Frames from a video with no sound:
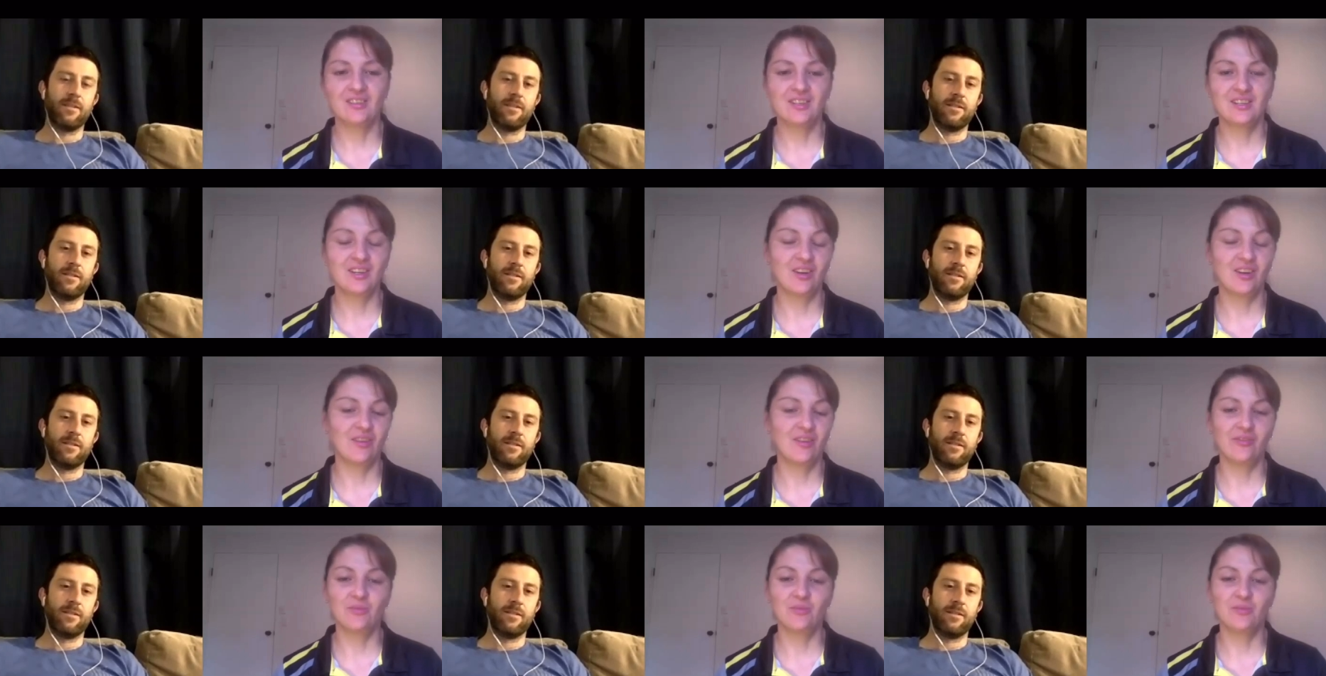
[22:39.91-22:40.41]
Speaker 1: you
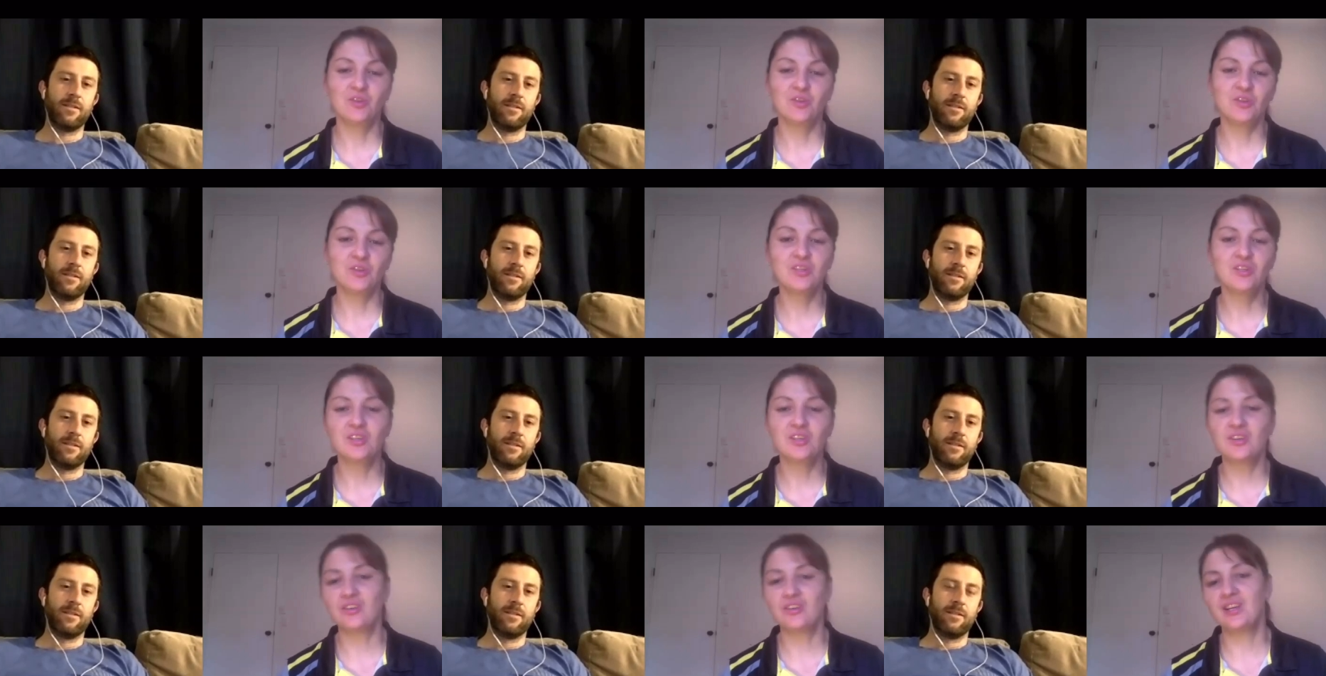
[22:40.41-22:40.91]
know, from
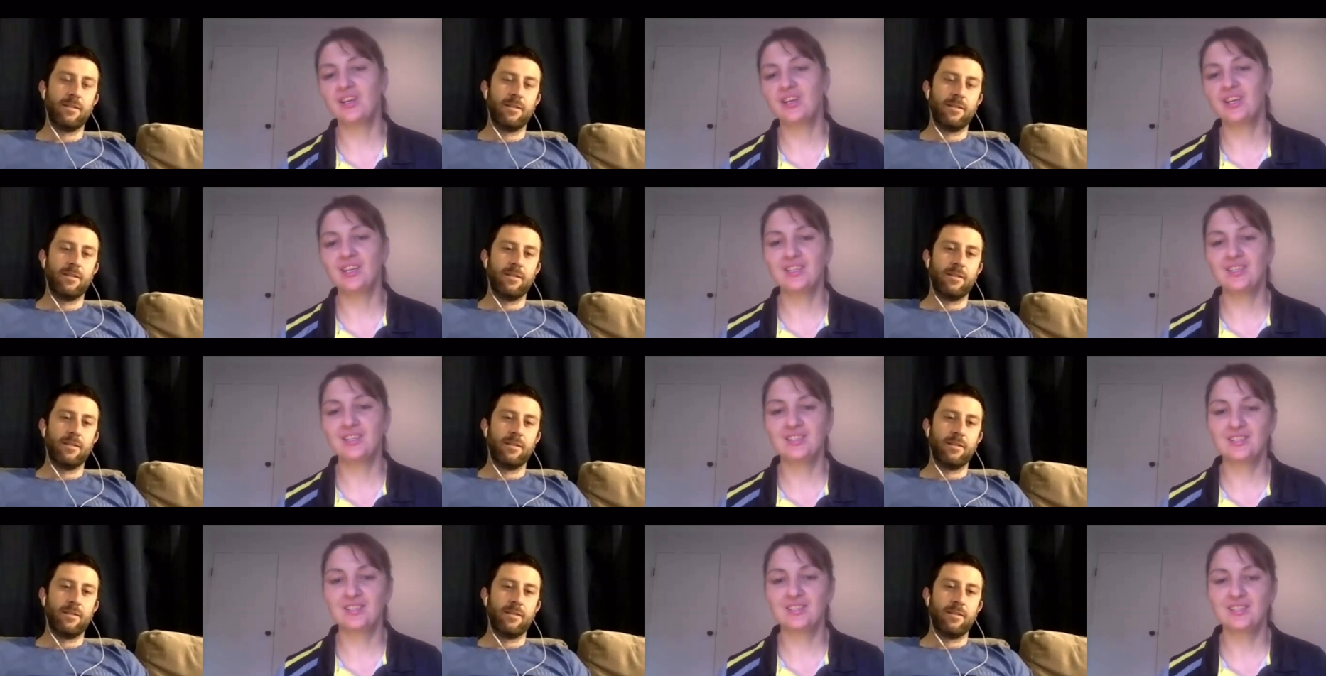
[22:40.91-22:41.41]
junior
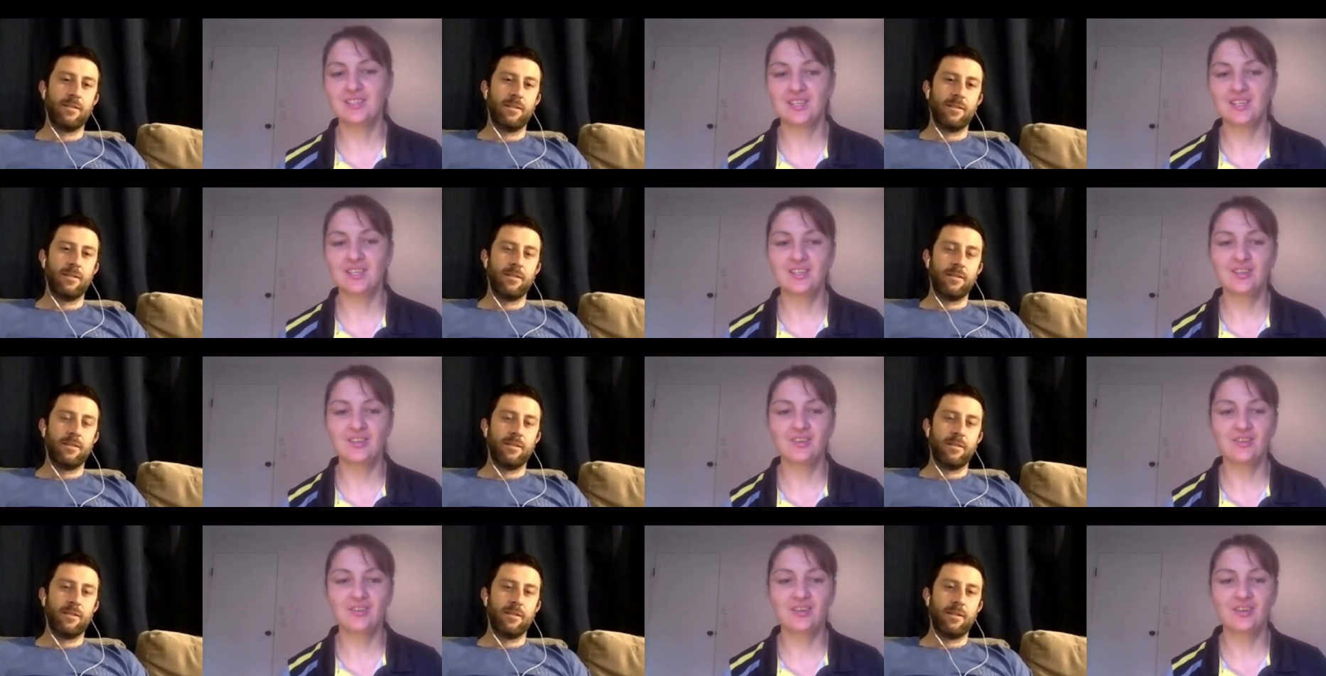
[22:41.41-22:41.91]
career to
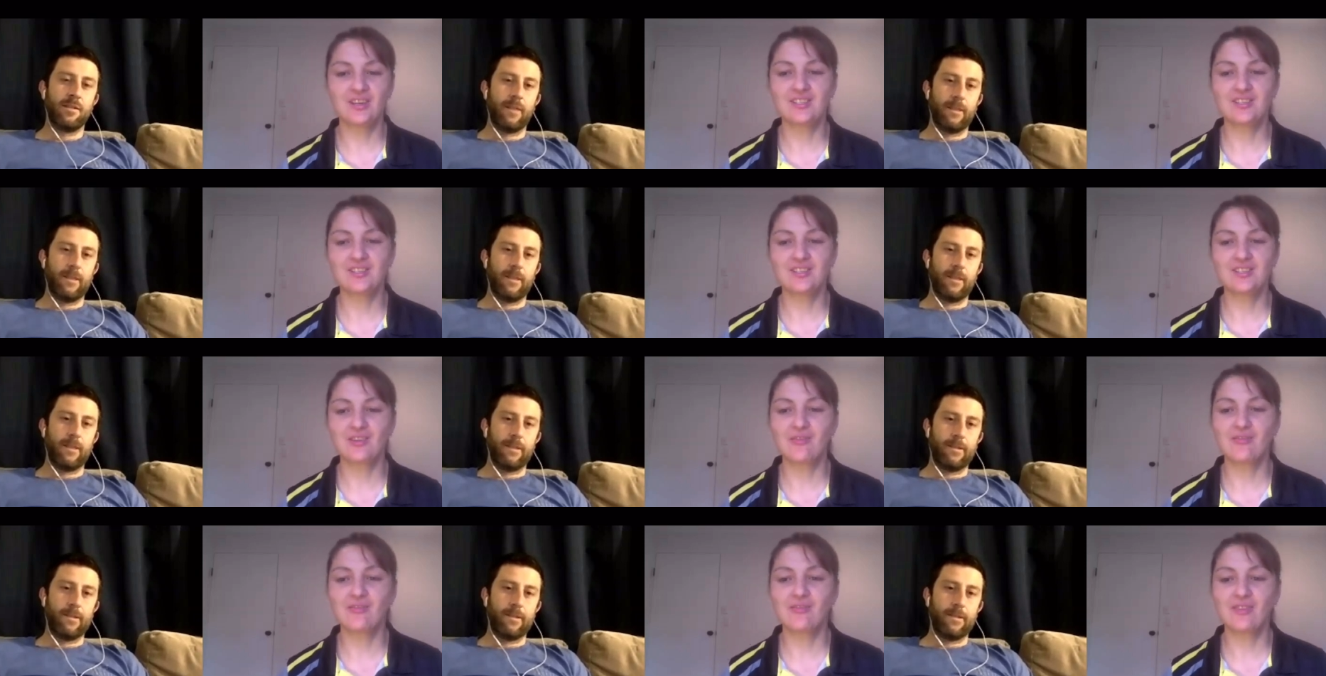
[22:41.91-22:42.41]
senior career
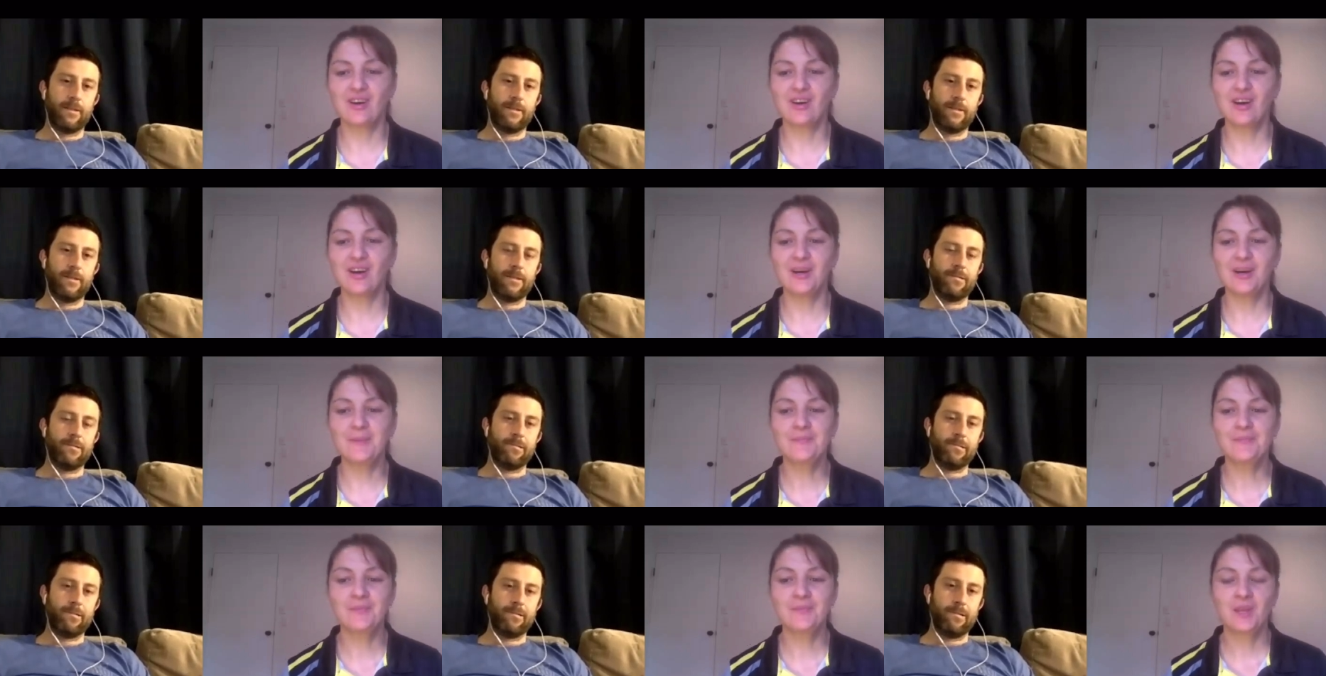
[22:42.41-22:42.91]
so
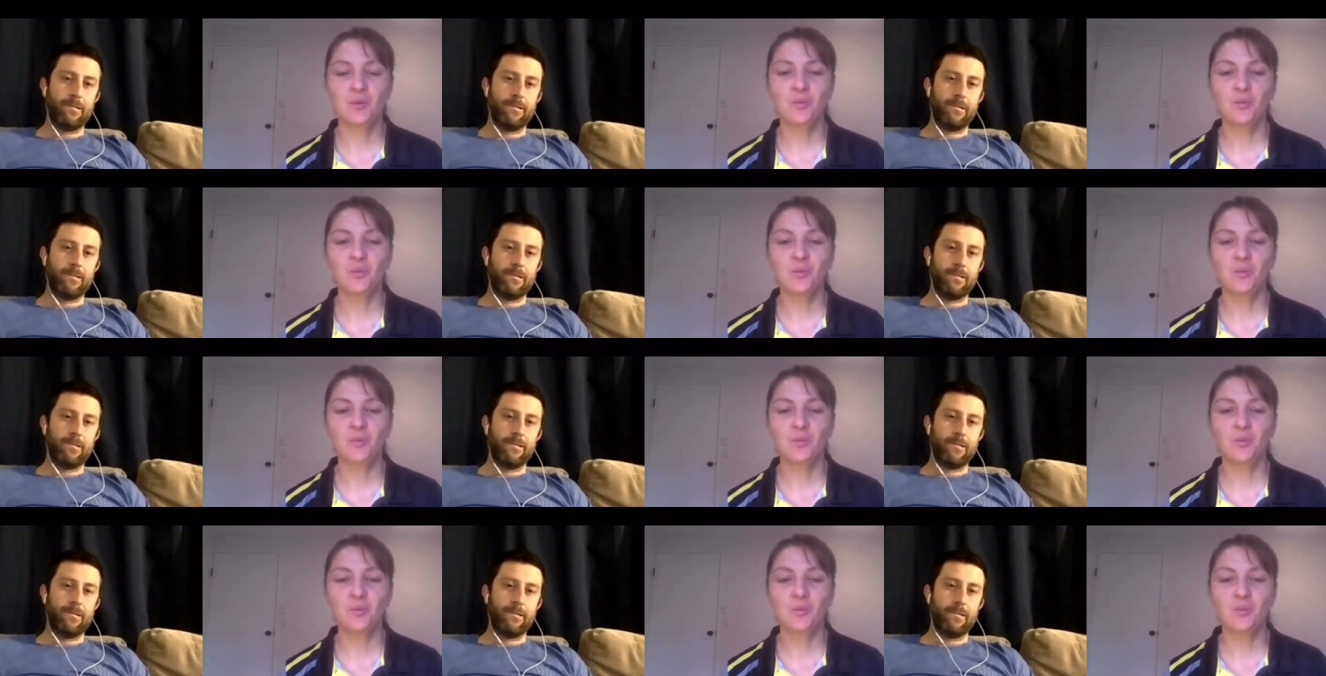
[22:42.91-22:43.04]
far,